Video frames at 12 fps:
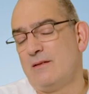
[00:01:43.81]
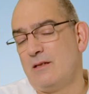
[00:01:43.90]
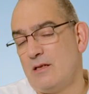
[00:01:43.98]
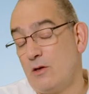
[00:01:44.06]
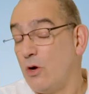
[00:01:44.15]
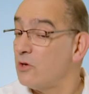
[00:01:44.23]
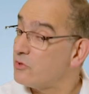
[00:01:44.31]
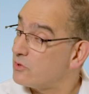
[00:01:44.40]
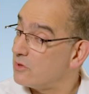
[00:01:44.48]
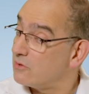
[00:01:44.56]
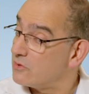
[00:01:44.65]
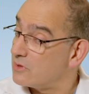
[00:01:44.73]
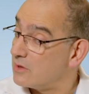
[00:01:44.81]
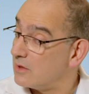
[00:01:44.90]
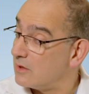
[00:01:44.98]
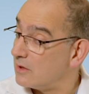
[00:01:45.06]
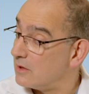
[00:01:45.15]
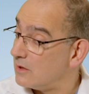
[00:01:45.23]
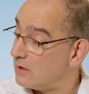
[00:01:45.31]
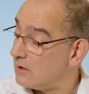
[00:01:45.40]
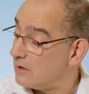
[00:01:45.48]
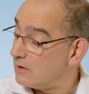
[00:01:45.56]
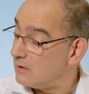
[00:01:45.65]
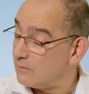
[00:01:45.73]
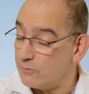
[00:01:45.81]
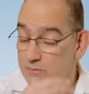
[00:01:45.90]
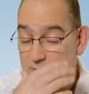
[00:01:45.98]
Also, there's a